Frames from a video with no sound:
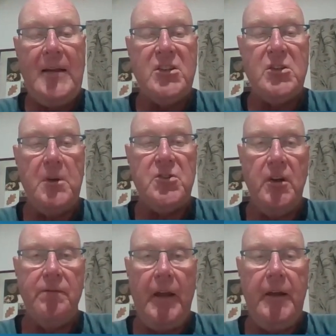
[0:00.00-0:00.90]

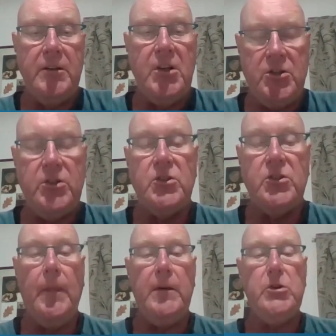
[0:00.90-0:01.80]
specific conditions,
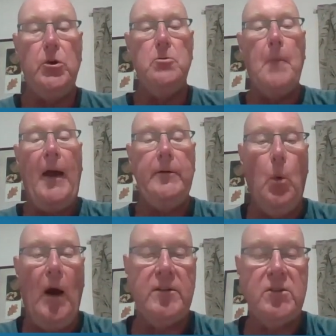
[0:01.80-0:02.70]
and the two main
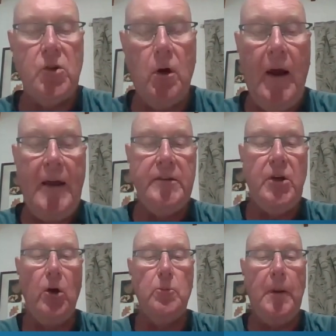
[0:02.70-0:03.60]
ones are
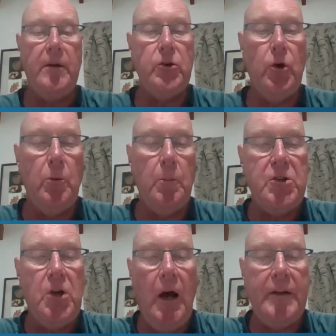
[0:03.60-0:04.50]
atopic
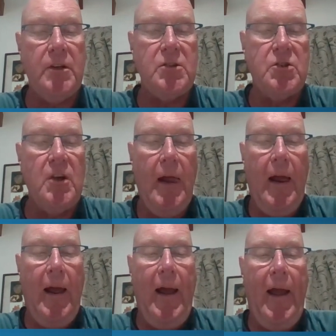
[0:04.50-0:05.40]
dermatitis
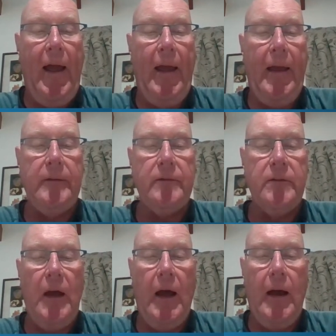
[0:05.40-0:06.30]

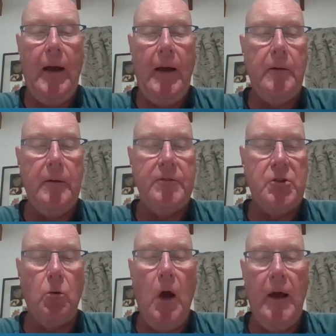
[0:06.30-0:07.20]
and
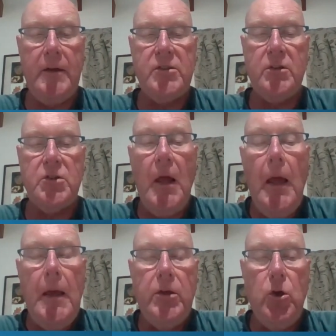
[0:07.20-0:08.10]
psoriasis,
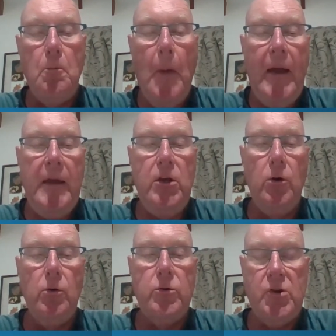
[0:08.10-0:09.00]
you may
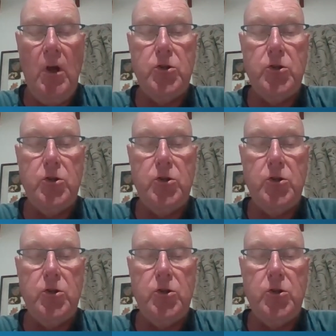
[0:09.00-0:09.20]
use